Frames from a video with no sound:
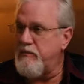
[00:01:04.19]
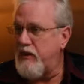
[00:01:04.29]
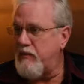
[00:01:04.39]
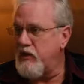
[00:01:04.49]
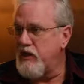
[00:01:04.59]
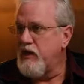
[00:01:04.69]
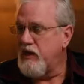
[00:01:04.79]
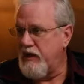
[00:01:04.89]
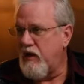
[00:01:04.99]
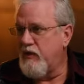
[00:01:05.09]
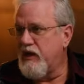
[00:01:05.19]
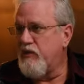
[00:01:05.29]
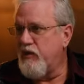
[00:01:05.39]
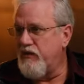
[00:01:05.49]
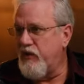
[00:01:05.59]
it's been published, now we
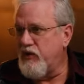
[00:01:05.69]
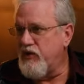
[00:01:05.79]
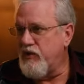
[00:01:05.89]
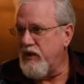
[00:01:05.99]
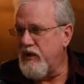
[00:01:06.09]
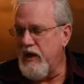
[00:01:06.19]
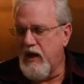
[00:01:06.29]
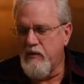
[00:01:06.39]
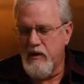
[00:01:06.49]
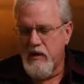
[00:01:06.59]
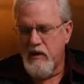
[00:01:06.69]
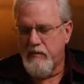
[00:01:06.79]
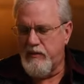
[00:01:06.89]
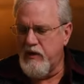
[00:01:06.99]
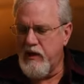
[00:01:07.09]
can refer to it. And I would
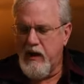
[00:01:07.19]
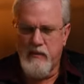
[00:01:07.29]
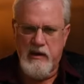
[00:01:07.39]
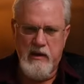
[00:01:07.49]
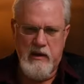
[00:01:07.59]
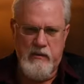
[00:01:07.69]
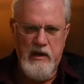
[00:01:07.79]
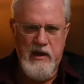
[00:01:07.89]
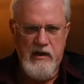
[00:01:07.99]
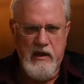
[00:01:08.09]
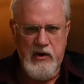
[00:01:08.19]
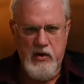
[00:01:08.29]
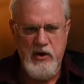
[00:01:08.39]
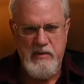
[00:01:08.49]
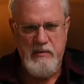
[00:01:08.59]
really
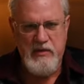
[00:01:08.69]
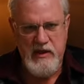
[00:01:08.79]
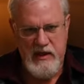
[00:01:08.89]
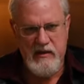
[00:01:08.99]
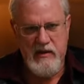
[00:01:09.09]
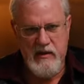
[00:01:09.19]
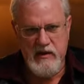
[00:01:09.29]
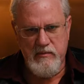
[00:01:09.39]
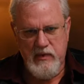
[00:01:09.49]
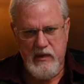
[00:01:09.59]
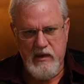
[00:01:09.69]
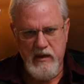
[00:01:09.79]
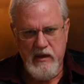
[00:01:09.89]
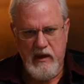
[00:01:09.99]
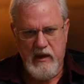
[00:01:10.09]
encourage people to get this book.
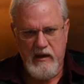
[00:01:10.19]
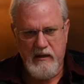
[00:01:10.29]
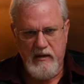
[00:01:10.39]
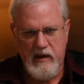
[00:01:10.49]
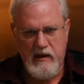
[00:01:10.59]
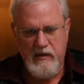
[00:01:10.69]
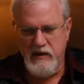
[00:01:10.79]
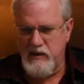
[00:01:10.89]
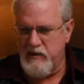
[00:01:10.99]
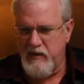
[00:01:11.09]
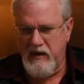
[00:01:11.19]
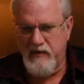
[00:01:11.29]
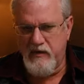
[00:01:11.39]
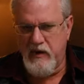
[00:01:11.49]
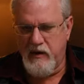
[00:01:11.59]
This is my
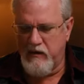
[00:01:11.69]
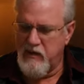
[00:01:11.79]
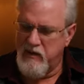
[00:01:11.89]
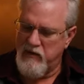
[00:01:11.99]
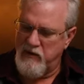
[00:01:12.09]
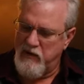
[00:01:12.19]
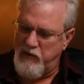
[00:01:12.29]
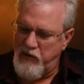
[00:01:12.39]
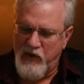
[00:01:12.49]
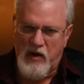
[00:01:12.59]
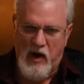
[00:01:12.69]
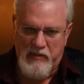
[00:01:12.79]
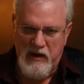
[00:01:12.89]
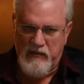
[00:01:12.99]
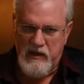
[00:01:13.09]

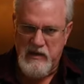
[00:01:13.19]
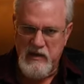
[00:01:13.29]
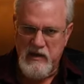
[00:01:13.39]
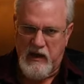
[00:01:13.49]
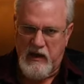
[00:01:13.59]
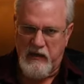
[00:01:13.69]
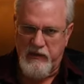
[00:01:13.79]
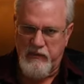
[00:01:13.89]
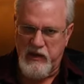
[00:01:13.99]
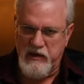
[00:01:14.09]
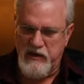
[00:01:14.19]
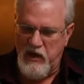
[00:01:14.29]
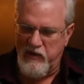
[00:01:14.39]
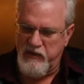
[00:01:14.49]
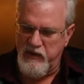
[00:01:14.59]
photocopy of it. The book
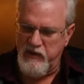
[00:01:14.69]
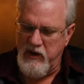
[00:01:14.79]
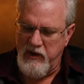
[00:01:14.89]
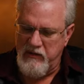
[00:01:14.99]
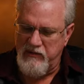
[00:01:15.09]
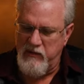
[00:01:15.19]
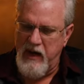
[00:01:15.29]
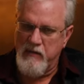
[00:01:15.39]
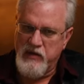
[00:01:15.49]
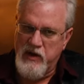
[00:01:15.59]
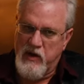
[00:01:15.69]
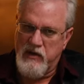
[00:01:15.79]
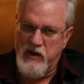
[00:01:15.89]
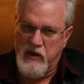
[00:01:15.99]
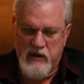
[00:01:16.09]
itself you can get from
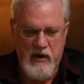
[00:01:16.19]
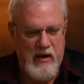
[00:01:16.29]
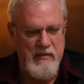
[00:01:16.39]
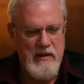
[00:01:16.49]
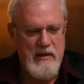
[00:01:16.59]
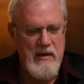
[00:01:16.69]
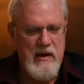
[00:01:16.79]
Amazon.com.